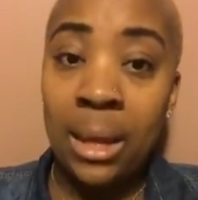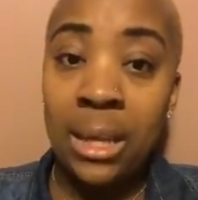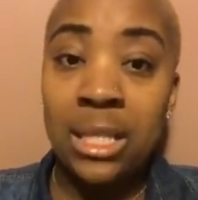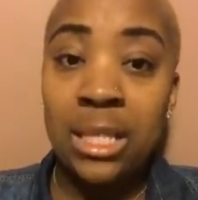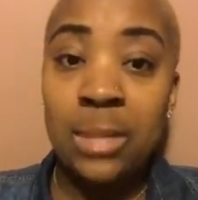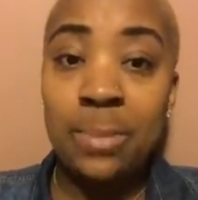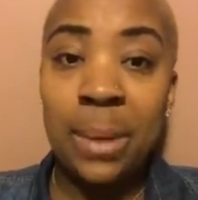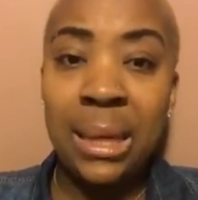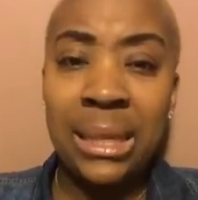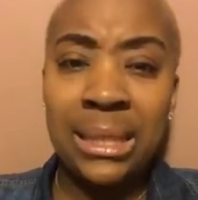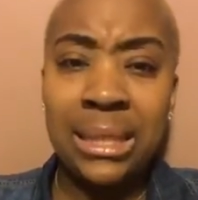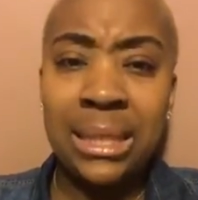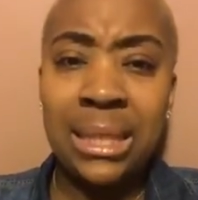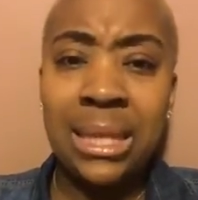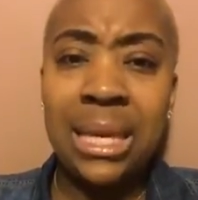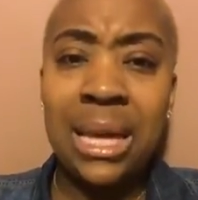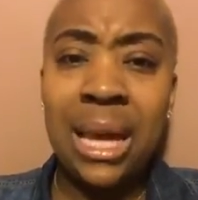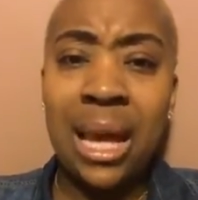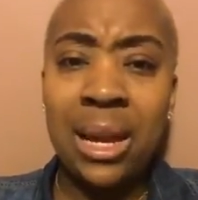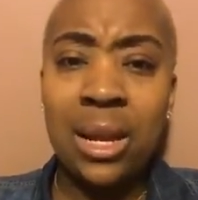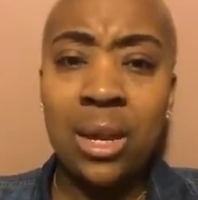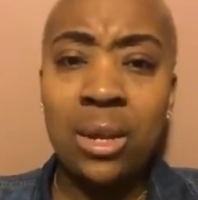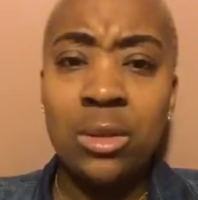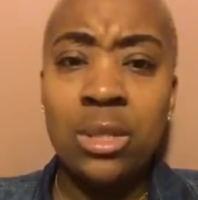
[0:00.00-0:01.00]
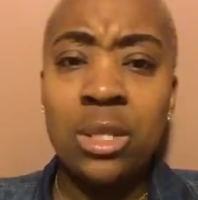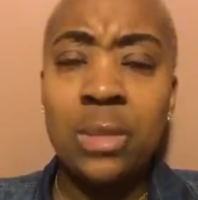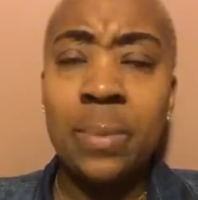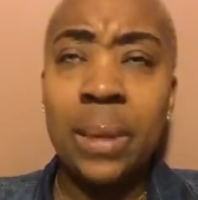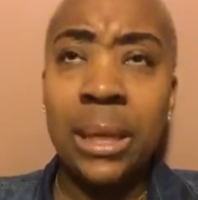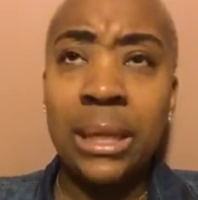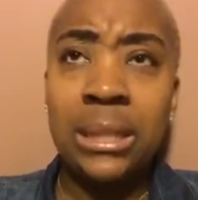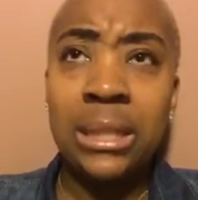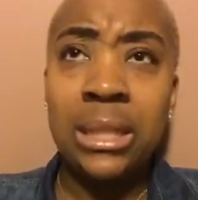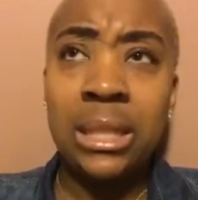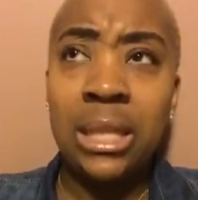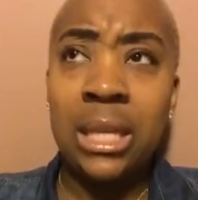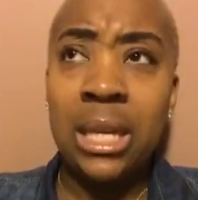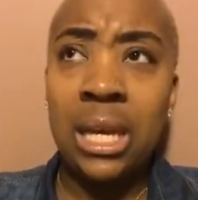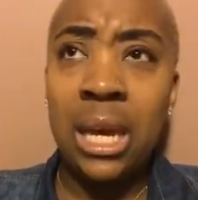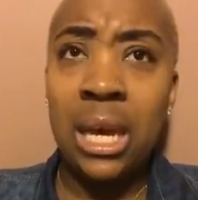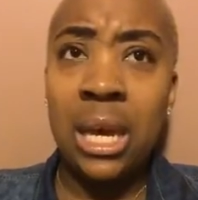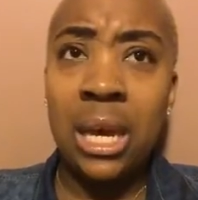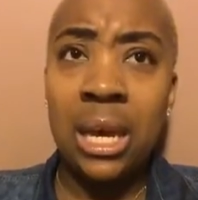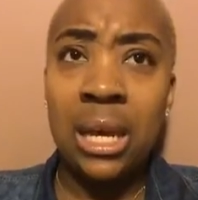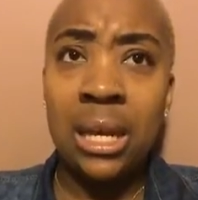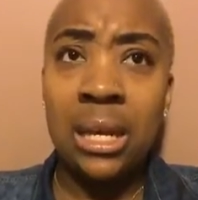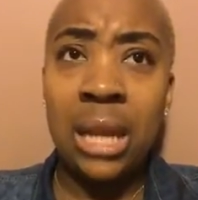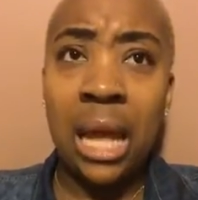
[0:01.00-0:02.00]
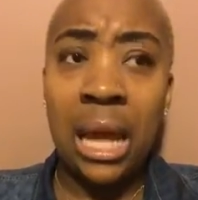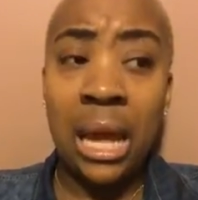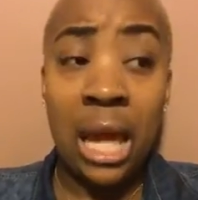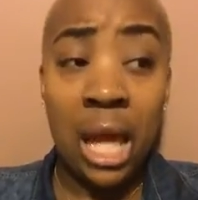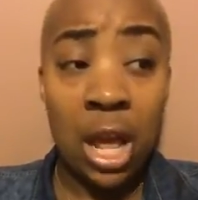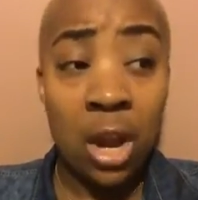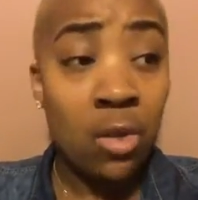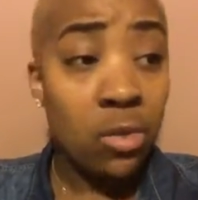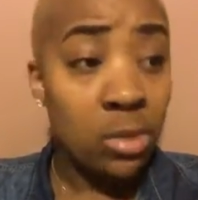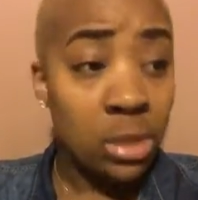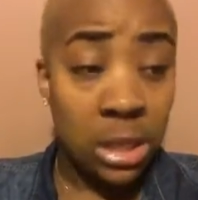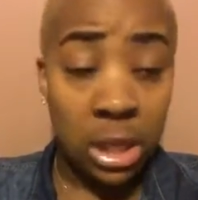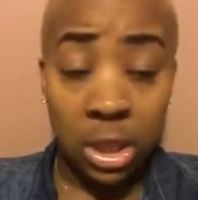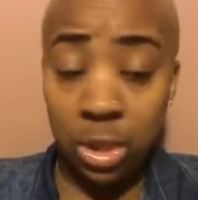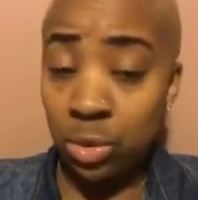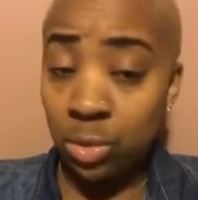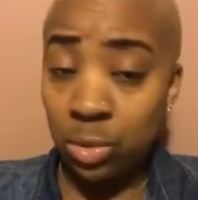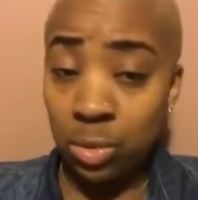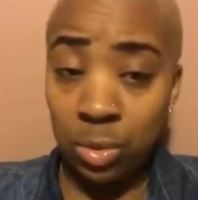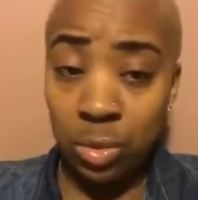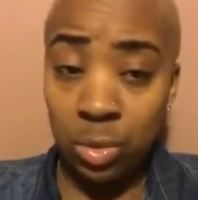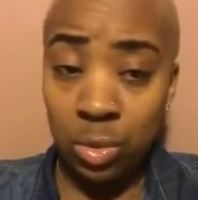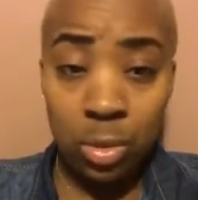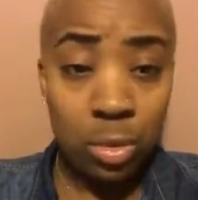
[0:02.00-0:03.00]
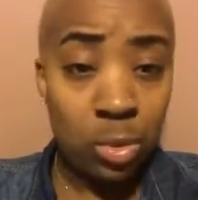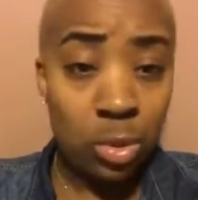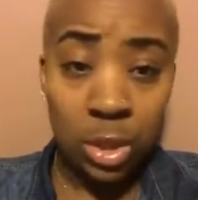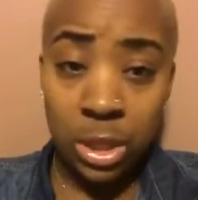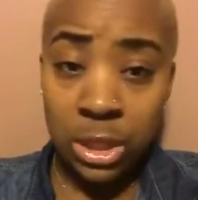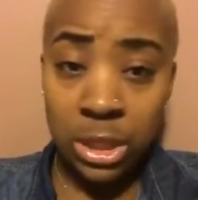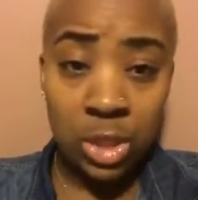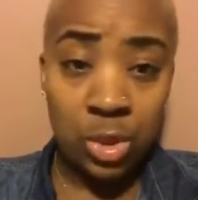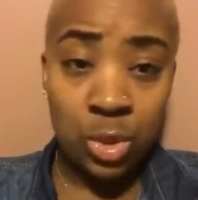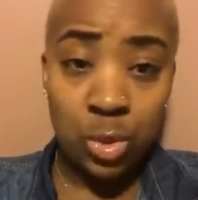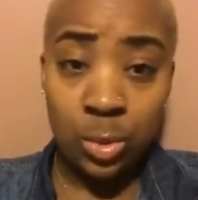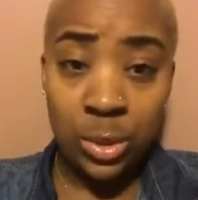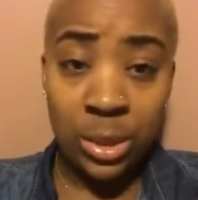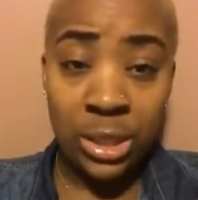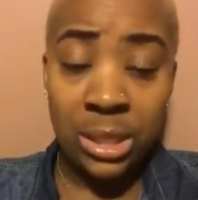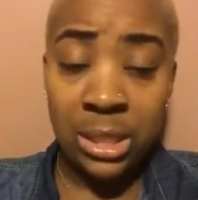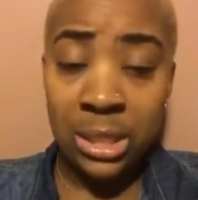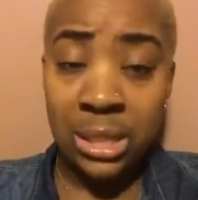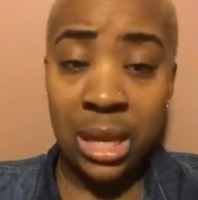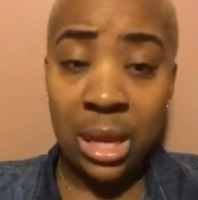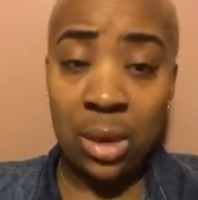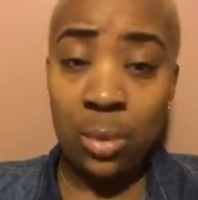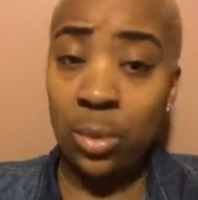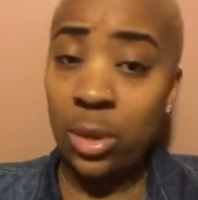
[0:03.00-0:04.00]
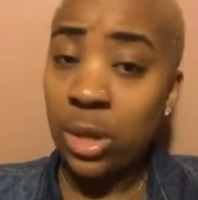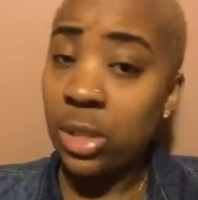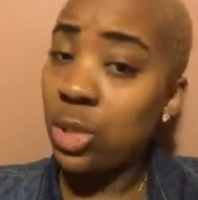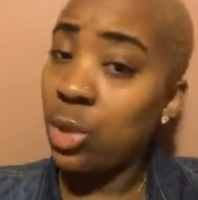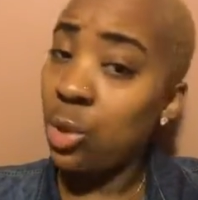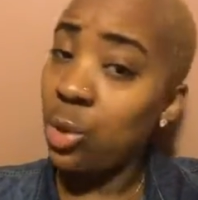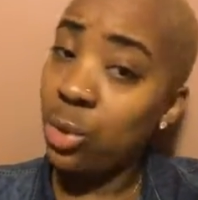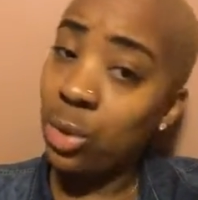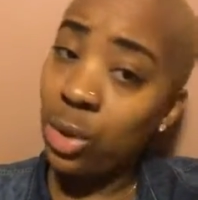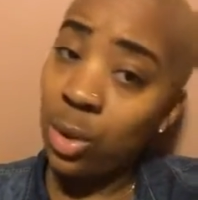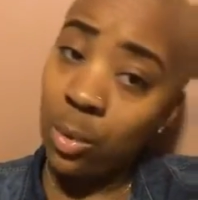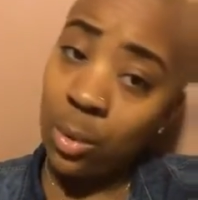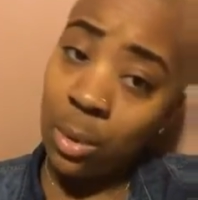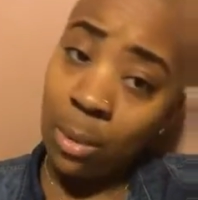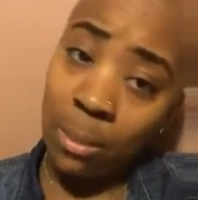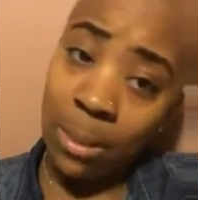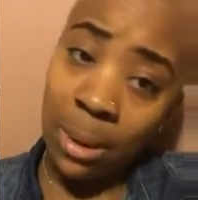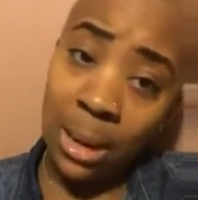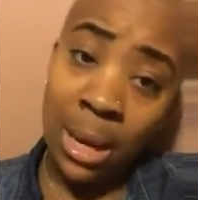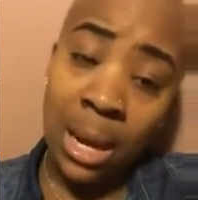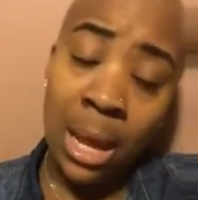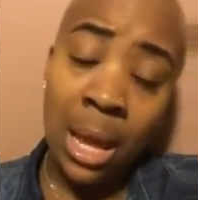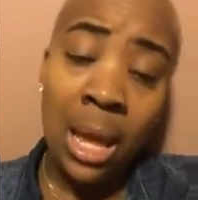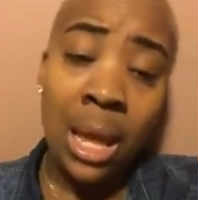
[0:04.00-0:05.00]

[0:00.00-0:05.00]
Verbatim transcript: especially I know especially in like heterosexual cougar situations, like where it's an older woman,